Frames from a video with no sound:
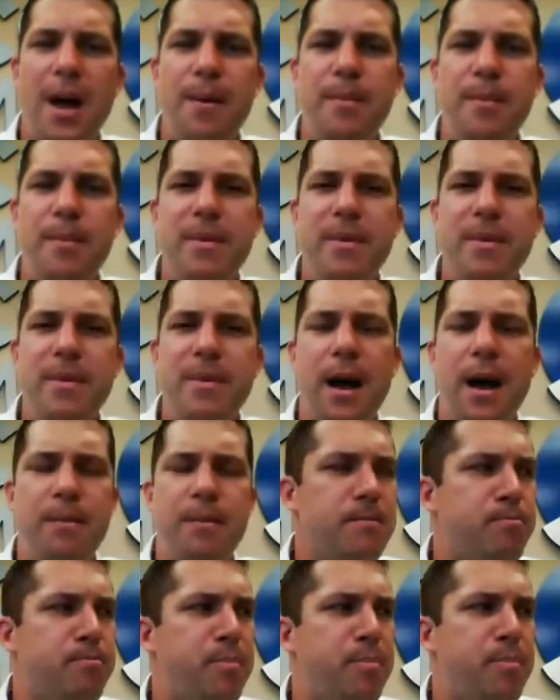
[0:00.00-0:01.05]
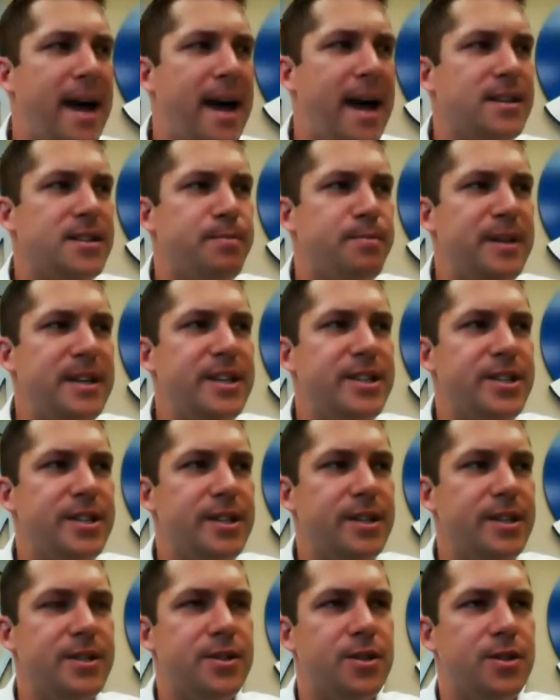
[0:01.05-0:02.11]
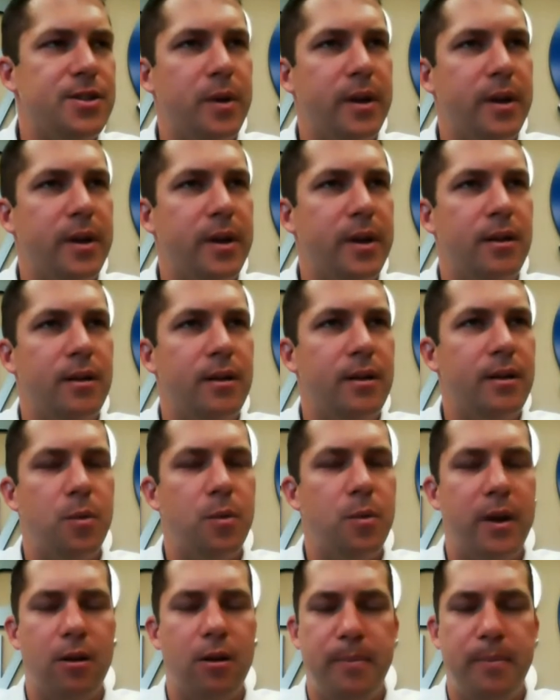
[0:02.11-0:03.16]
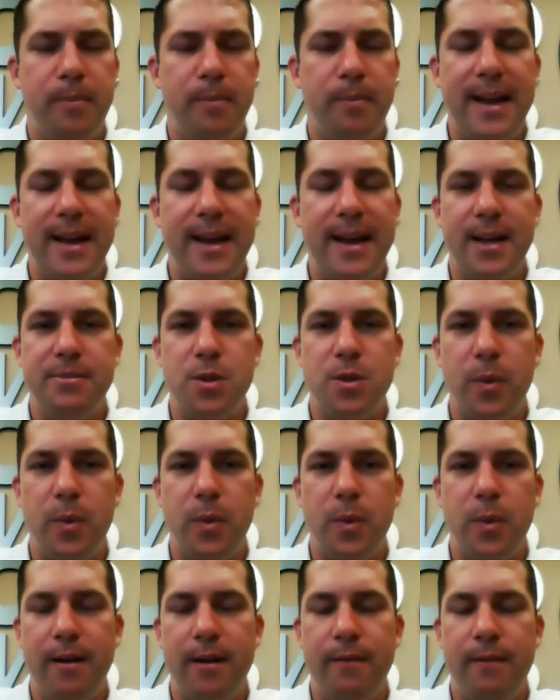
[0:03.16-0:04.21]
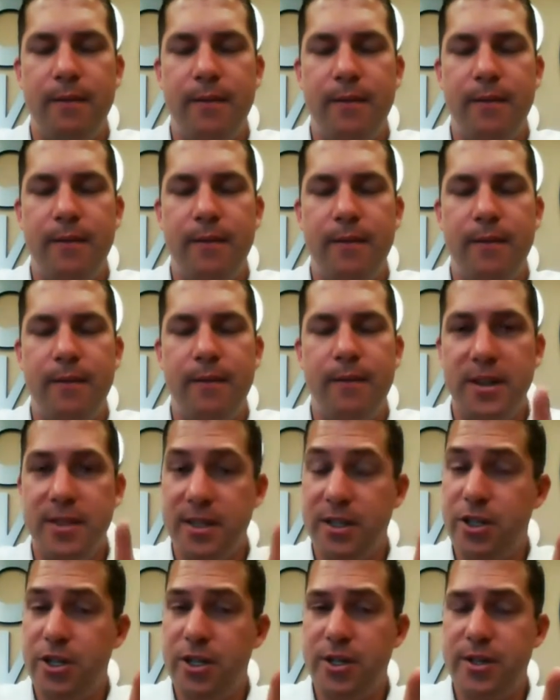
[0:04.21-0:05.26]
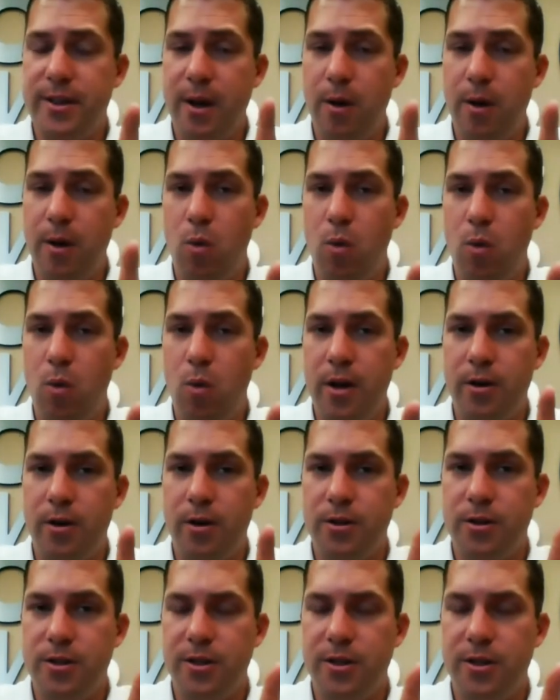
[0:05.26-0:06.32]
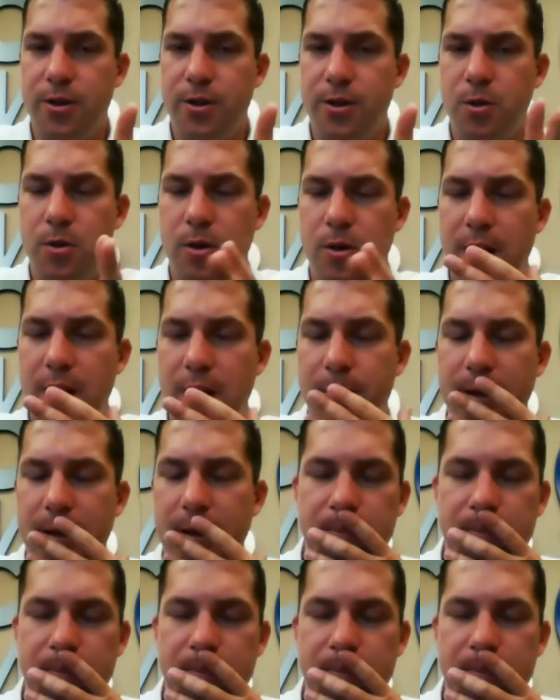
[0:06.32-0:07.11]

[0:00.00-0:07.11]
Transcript: how many bat species do we or bat types do we have here in Oklahoma? Is it just that one, or is it 2, or how many?